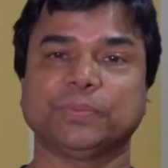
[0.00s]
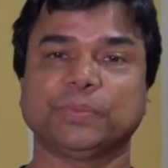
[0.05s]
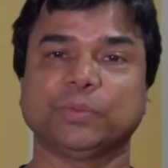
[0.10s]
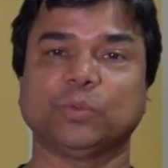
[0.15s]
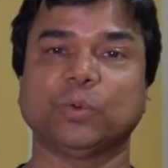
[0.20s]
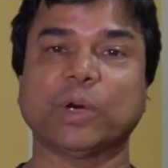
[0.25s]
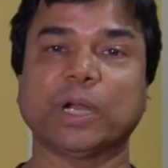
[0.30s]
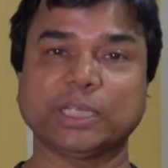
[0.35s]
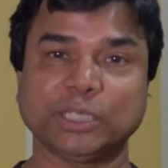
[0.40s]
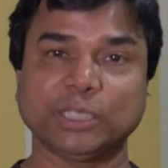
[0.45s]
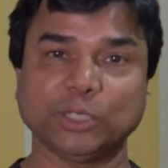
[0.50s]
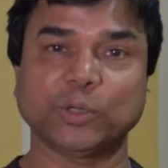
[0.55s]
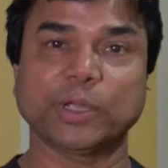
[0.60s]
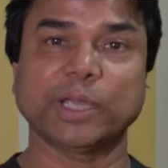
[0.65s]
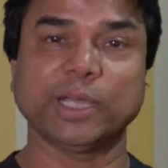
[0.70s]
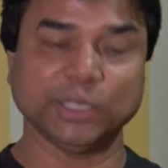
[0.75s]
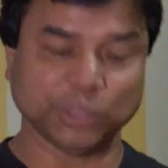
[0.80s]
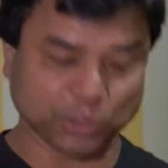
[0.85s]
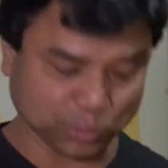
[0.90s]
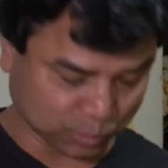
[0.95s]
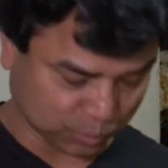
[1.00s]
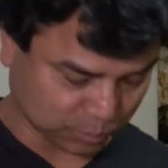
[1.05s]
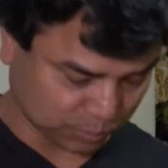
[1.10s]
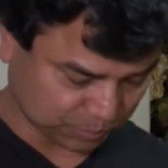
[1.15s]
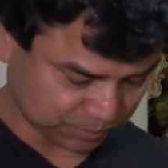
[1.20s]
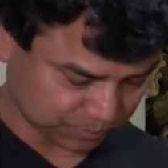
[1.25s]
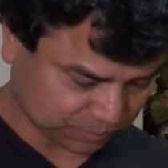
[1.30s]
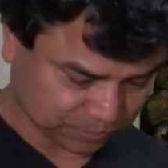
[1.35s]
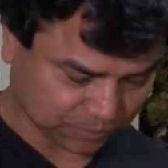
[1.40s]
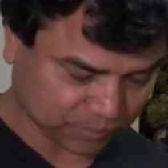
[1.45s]
what you can do,
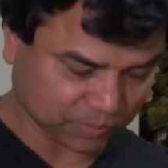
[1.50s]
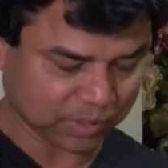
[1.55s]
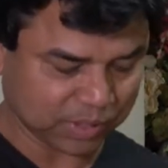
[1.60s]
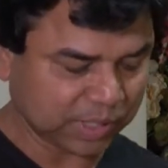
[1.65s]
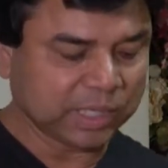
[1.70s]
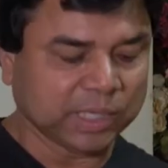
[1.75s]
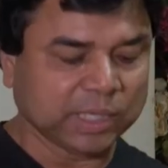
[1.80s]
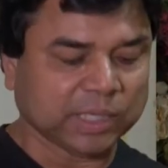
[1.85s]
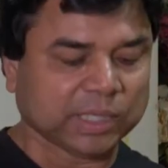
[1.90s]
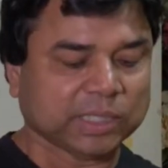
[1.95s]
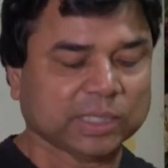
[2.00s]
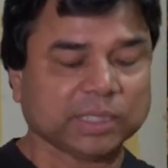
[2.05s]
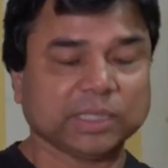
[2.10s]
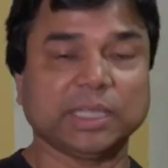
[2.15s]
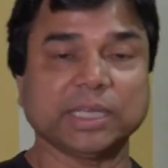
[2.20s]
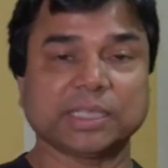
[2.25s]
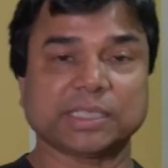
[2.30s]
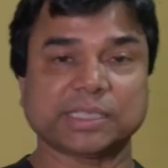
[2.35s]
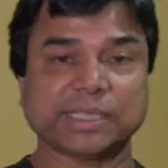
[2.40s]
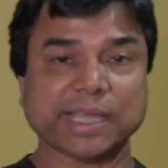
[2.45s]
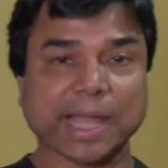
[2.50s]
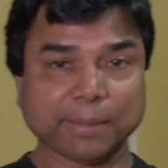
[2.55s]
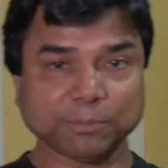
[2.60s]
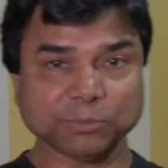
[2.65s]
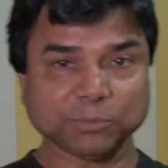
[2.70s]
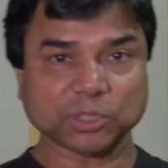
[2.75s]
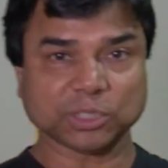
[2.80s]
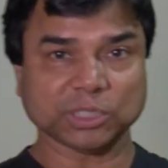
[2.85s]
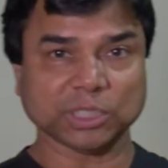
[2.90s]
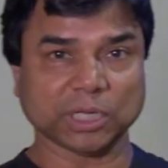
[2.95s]
the
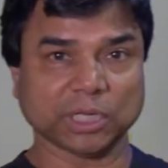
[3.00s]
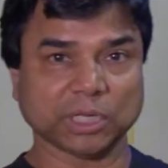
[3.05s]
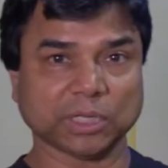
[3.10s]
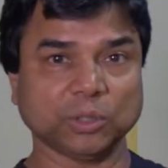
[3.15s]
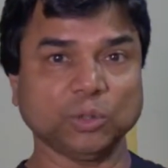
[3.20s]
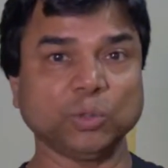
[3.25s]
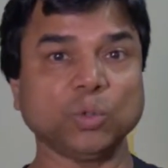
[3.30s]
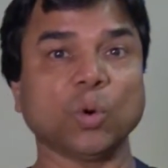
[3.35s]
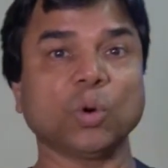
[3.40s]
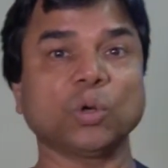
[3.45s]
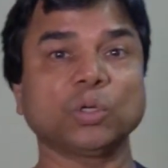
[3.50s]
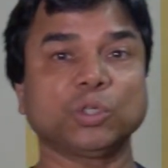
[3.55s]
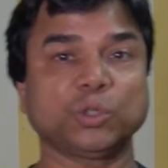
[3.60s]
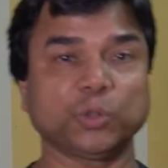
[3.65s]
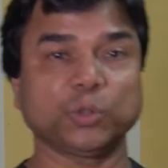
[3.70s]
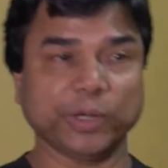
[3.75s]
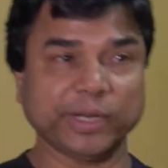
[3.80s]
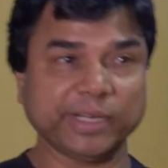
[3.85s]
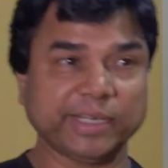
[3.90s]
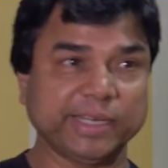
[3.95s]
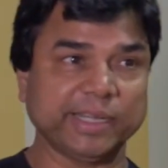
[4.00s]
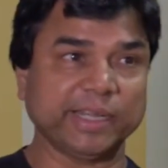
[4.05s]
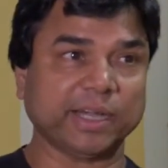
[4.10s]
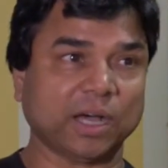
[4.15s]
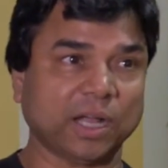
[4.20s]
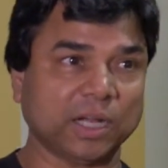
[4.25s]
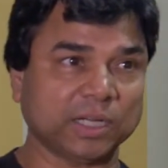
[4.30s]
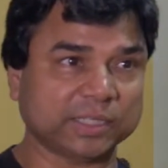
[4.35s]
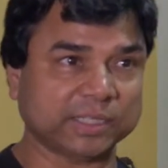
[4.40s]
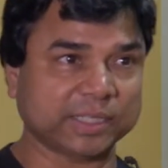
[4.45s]
Samsung Note 20
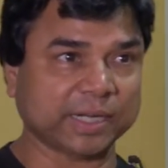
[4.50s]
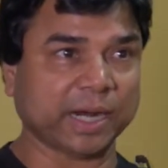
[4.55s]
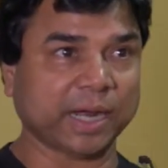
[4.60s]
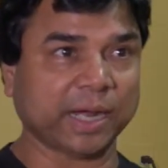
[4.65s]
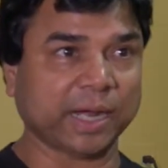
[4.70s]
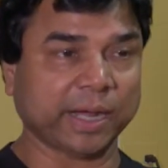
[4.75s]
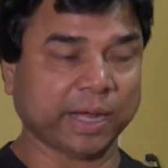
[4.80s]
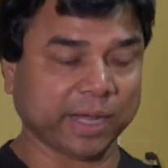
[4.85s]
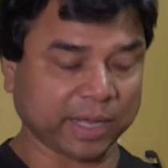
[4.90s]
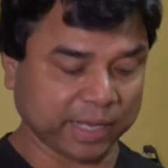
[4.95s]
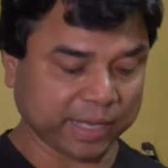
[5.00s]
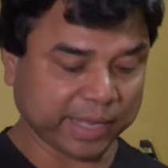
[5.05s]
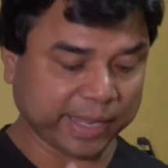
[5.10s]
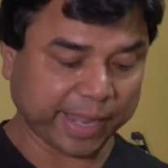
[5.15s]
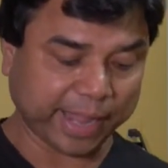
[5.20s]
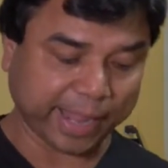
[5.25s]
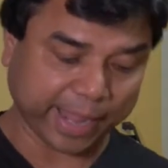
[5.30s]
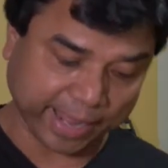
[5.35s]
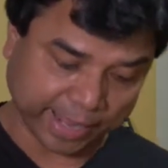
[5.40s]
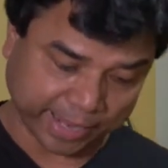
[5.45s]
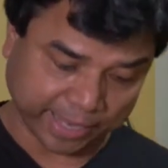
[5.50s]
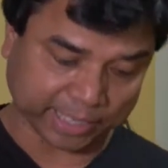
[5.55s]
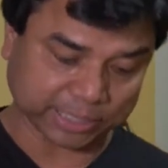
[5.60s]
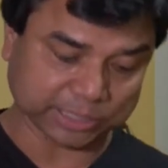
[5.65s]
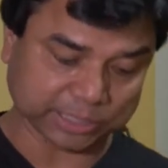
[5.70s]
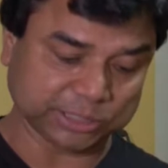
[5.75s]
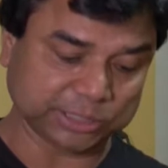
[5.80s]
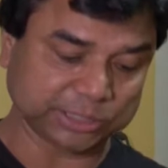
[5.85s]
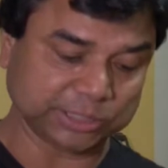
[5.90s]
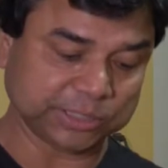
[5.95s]
Ultra
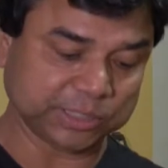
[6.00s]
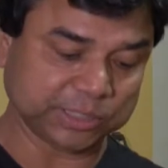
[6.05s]
has